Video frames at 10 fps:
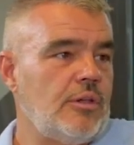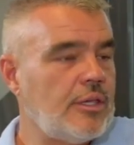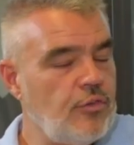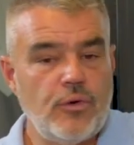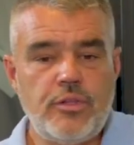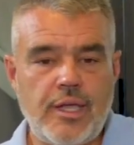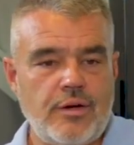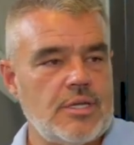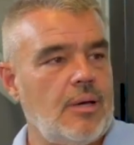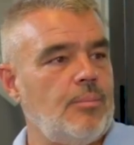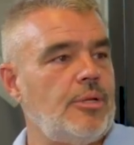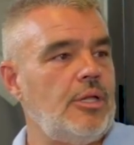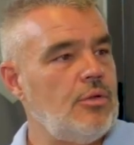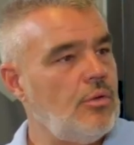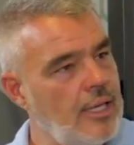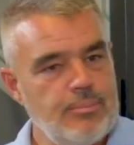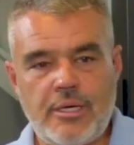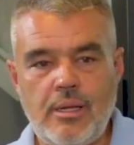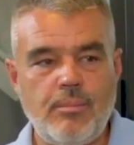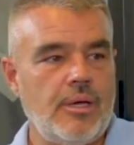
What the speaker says: Like you phone the character company and you get my number